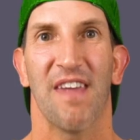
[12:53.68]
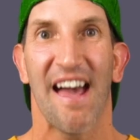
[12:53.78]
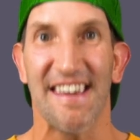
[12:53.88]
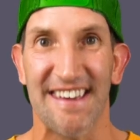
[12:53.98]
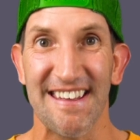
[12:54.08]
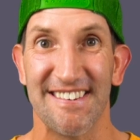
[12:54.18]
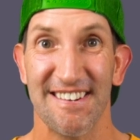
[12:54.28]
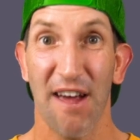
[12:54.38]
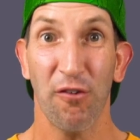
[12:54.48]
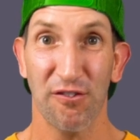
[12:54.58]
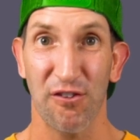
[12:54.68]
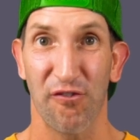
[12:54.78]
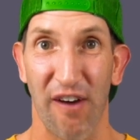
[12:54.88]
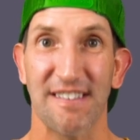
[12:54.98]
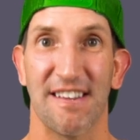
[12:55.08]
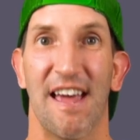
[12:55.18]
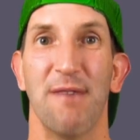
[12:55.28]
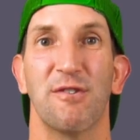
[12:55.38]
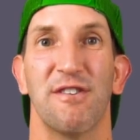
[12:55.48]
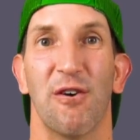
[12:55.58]
Hey kids, did you have lots of fun today
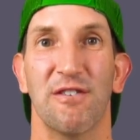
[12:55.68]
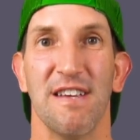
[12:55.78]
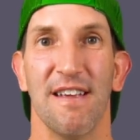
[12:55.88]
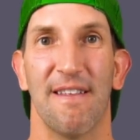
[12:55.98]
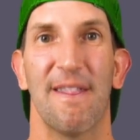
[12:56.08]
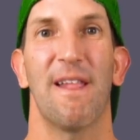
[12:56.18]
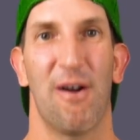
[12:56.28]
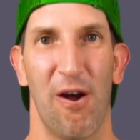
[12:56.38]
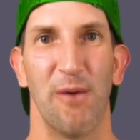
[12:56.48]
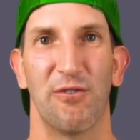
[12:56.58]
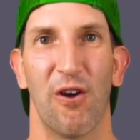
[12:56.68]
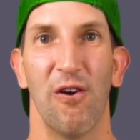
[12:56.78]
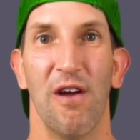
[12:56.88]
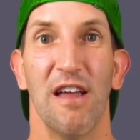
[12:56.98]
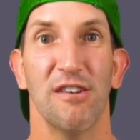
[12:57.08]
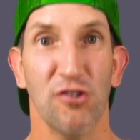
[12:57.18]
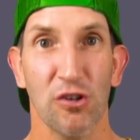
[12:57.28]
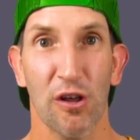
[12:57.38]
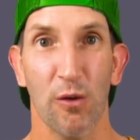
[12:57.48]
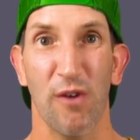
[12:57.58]
watching Ozzie? I hope so. Did you
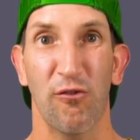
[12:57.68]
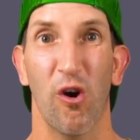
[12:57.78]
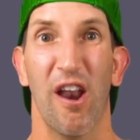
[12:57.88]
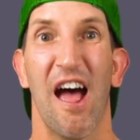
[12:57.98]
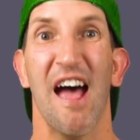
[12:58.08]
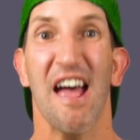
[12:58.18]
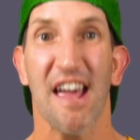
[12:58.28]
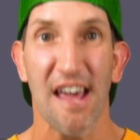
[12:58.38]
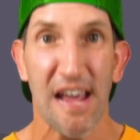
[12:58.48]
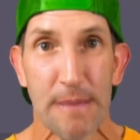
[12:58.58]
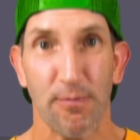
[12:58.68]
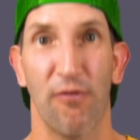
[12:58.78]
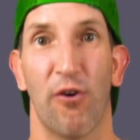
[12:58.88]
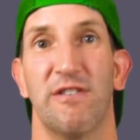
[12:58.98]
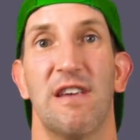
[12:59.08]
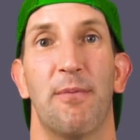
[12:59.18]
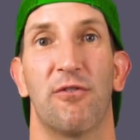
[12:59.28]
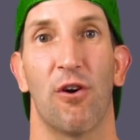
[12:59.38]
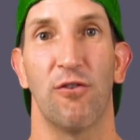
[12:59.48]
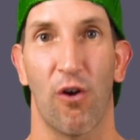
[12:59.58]
know that we've got a heap of Ozzie
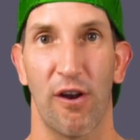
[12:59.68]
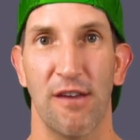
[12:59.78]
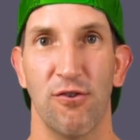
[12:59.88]
episodes on our